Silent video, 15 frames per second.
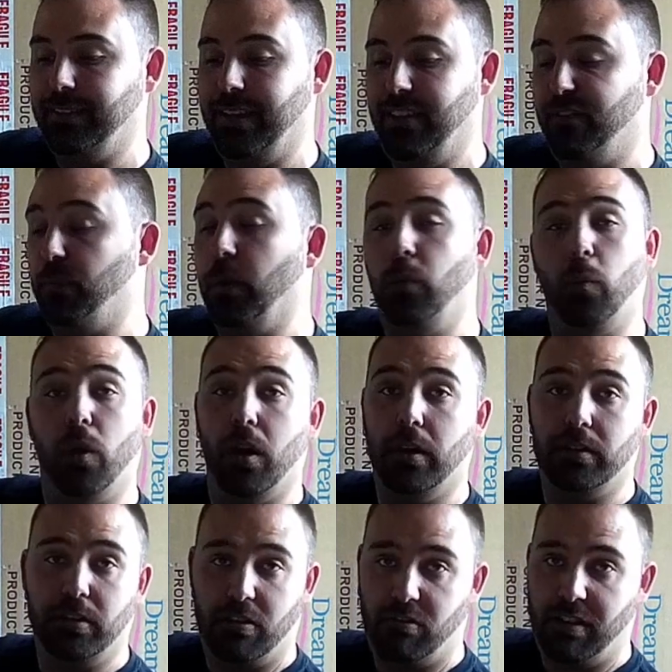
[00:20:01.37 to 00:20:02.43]
if we were
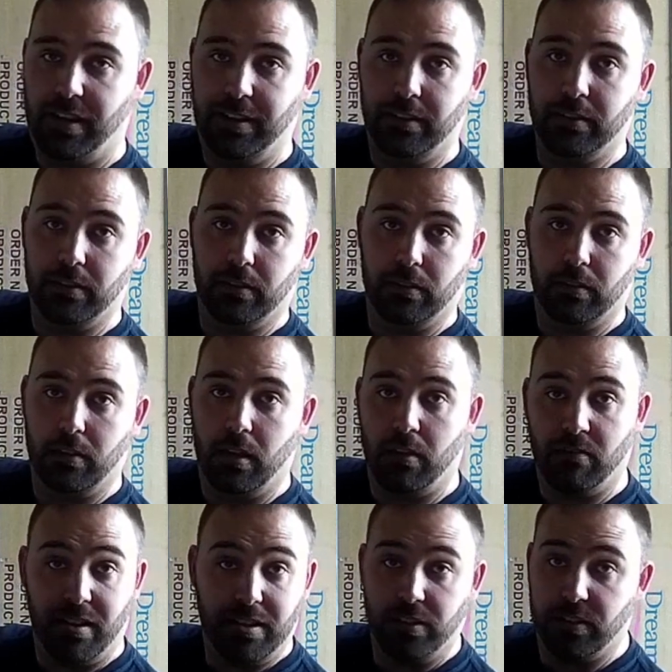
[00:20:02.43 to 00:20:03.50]
to create a
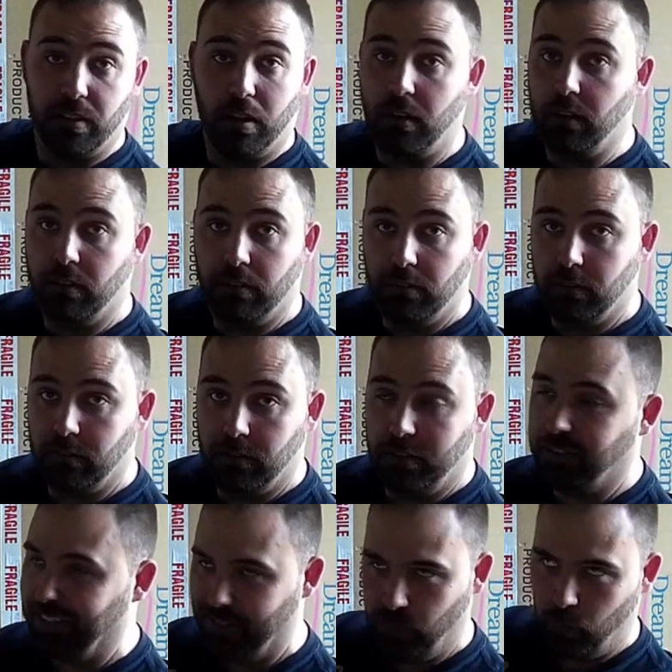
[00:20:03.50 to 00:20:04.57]
race car. because
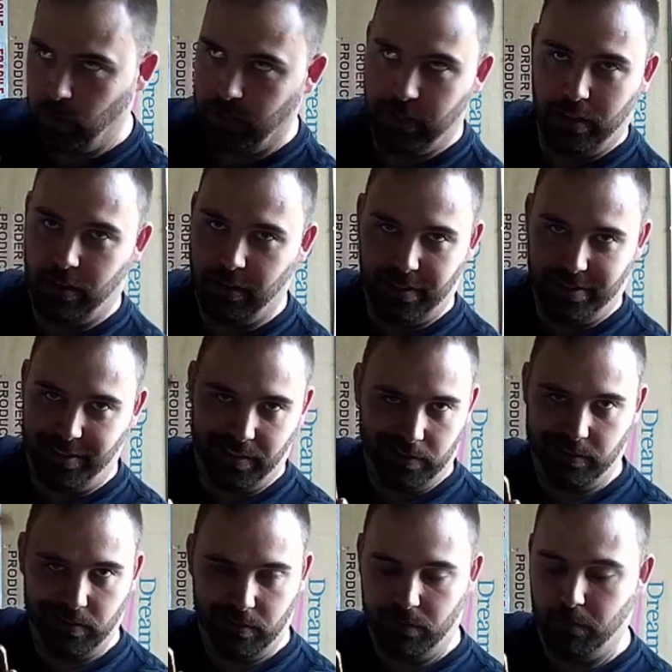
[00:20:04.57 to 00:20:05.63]
that's one of the ideas
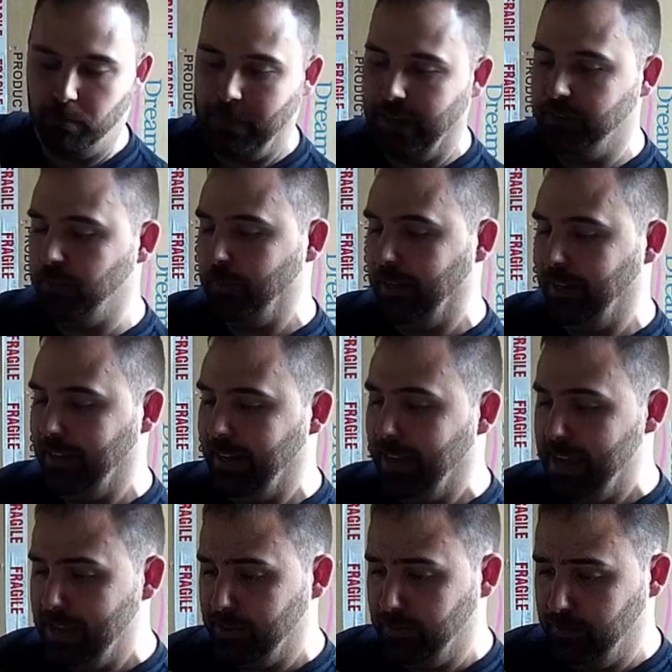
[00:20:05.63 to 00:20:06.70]
that's bouncing about in our
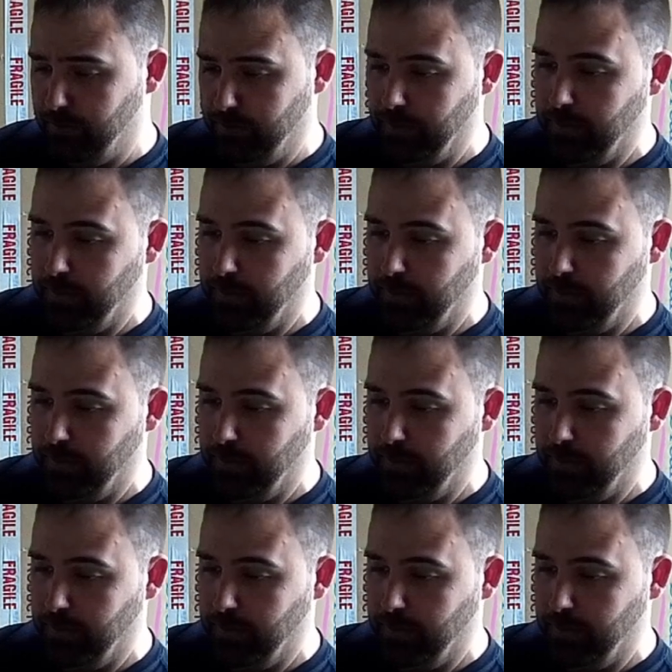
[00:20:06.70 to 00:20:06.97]
heads.